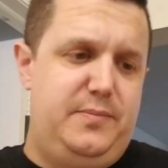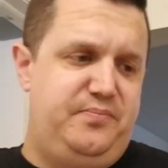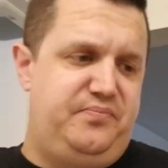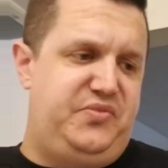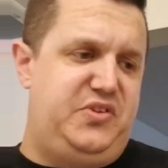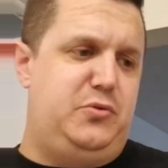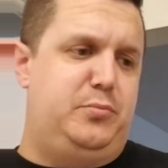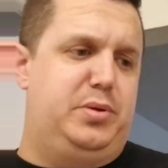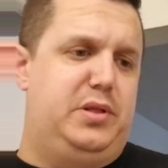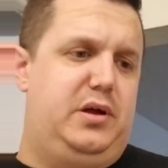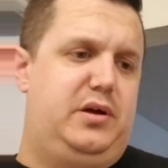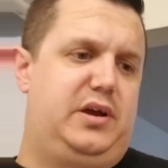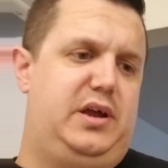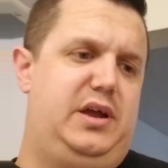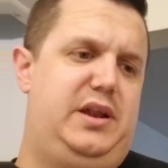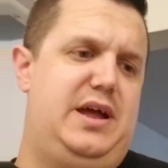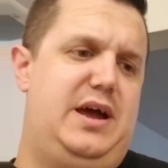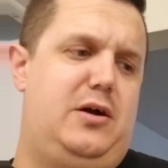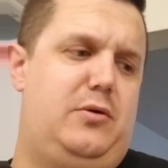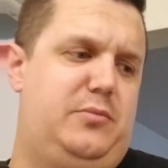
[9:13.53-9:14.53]
You plug
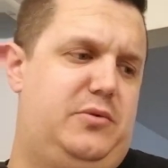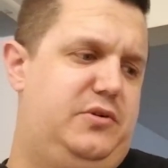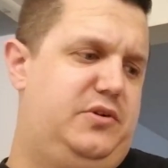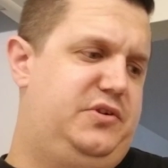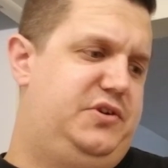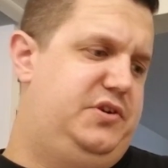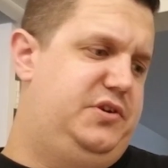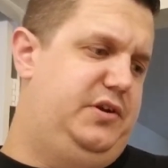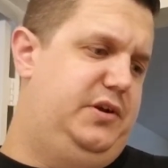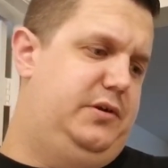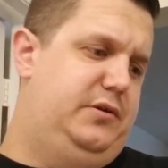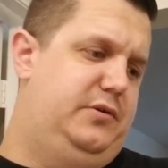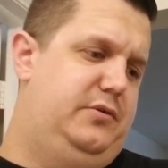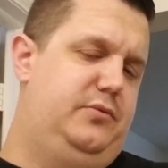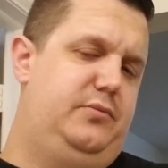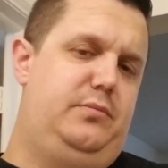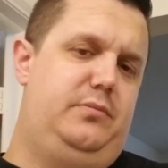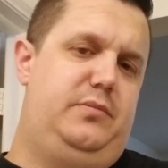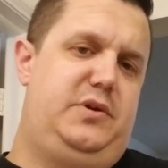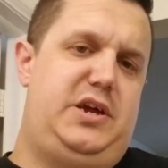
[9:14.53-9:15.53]
in how much, you know,
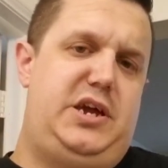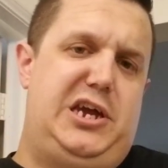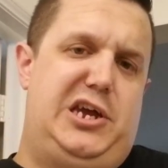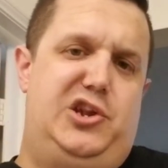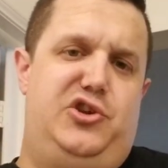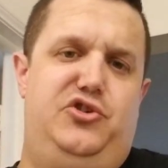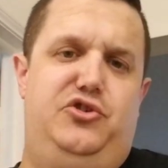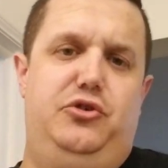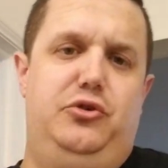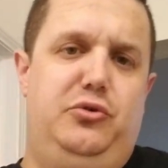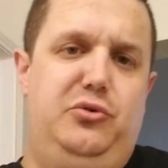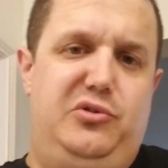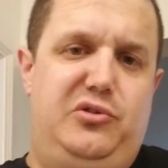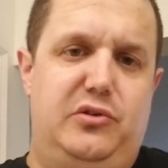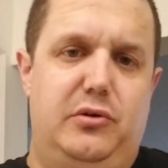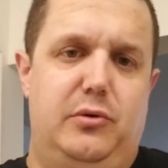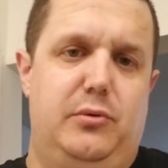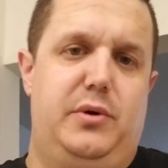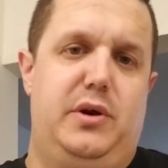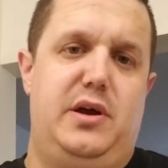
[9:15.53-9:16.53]
e-juice
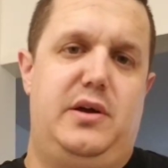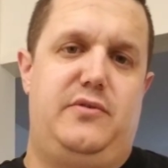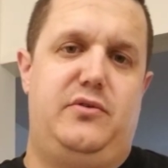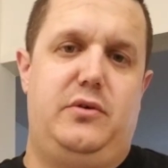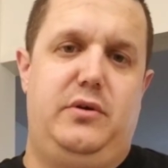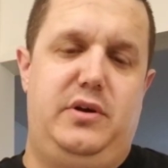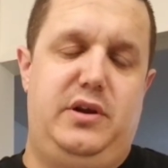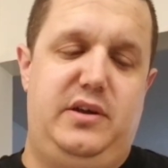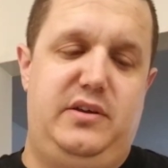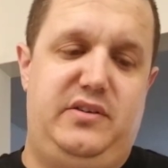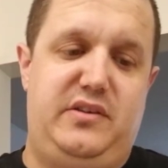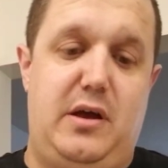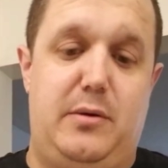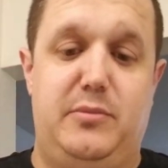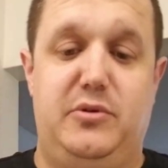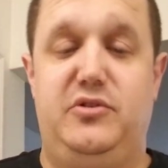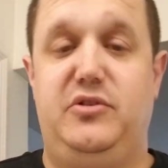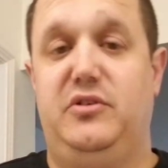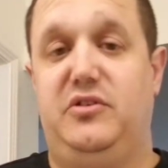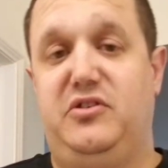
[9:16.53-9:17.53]
or whatever it is, how
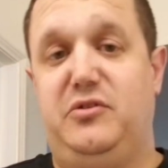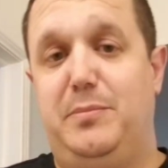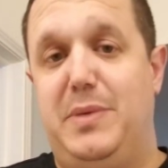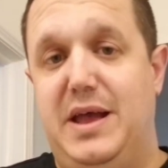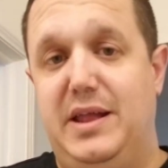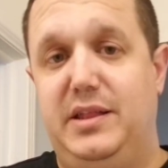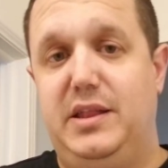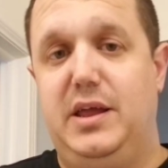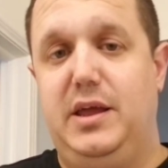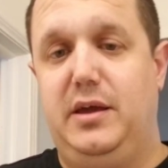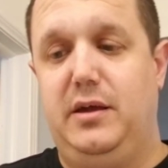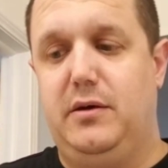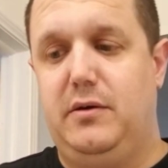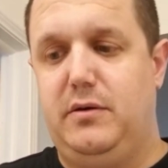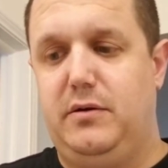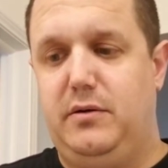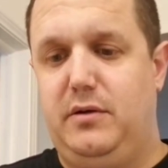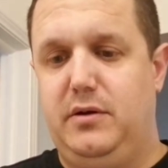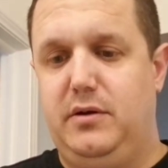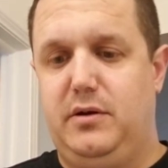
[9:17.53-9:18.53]
much you're spending
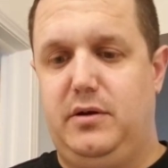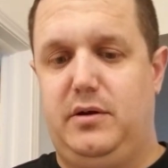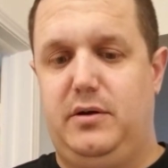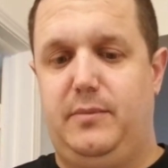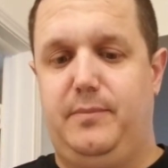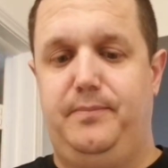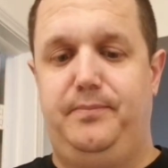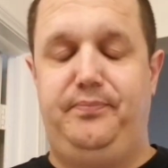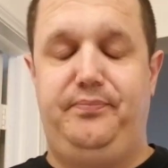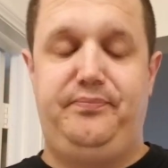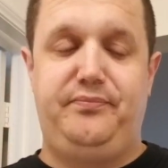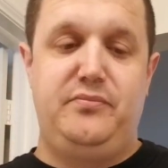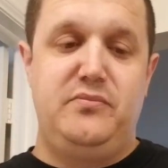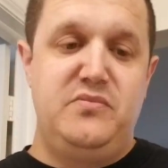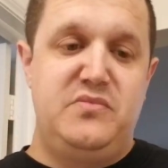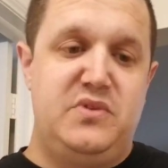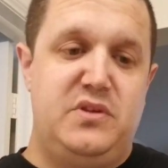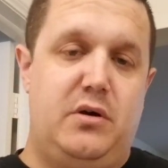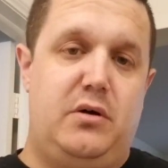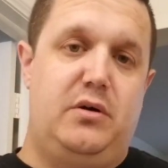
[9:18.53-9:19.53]
on
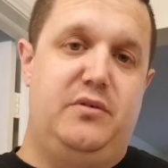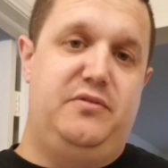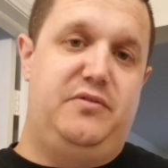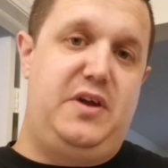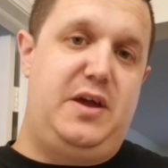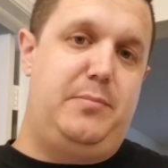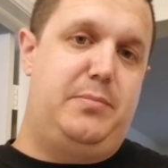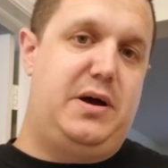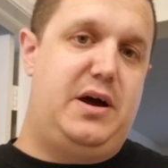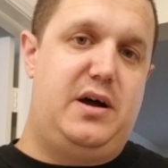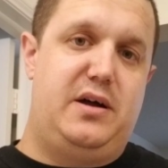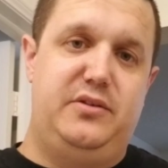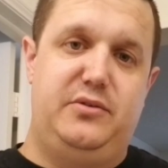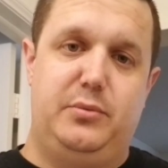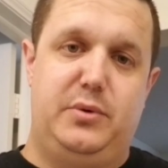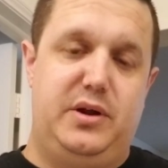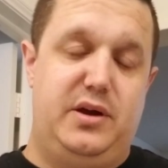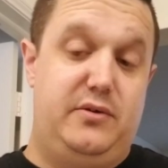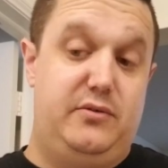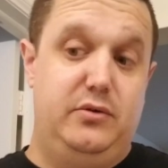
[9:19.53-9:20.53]
vape pods,
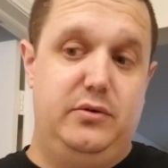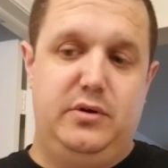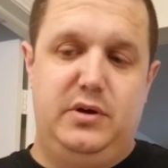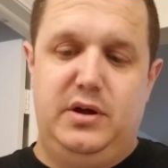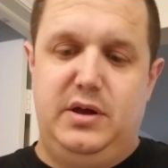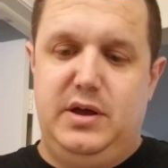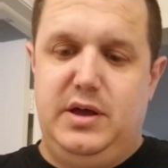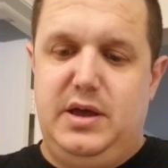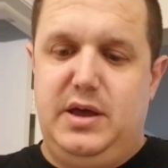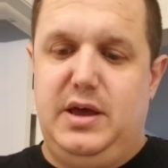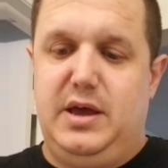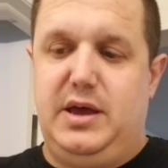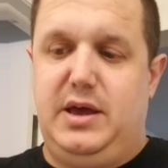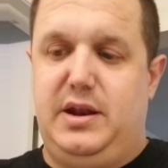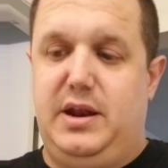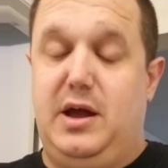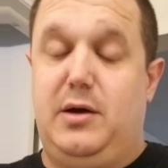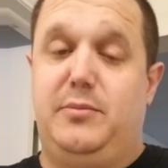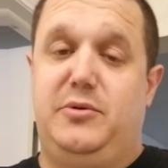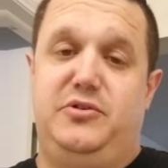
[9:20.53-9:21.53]
whatever, and
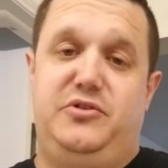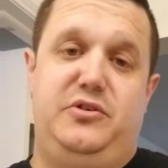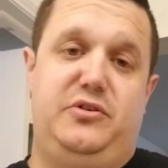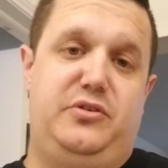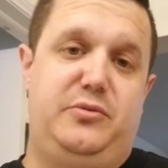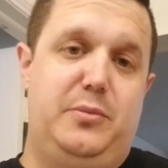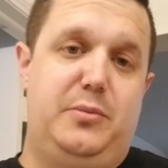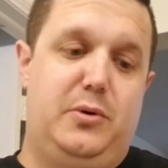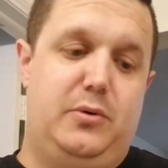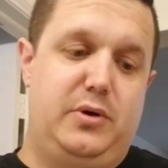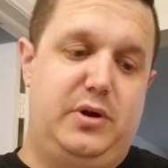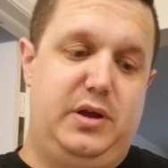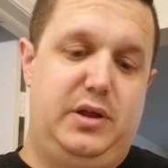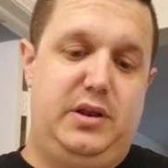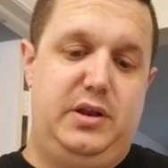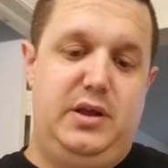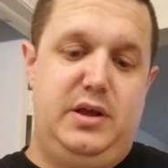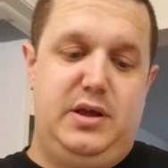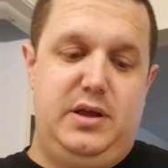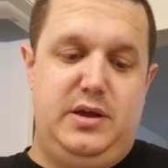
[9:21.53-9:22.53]
how much you're smoking,
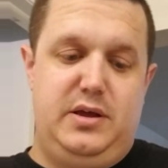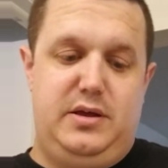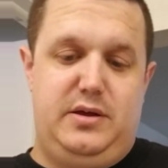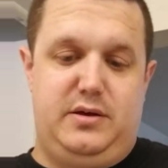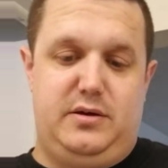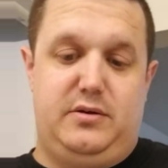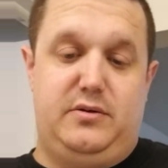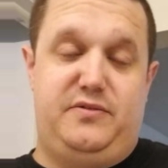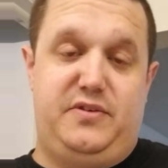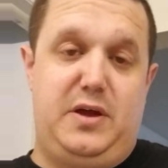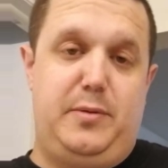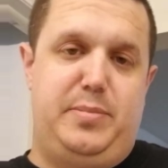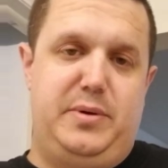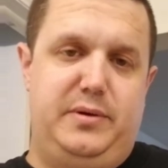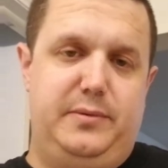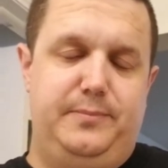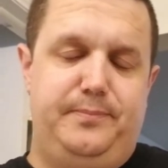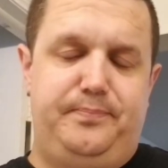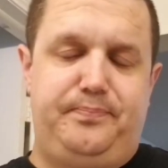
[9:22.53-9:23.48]
vaping,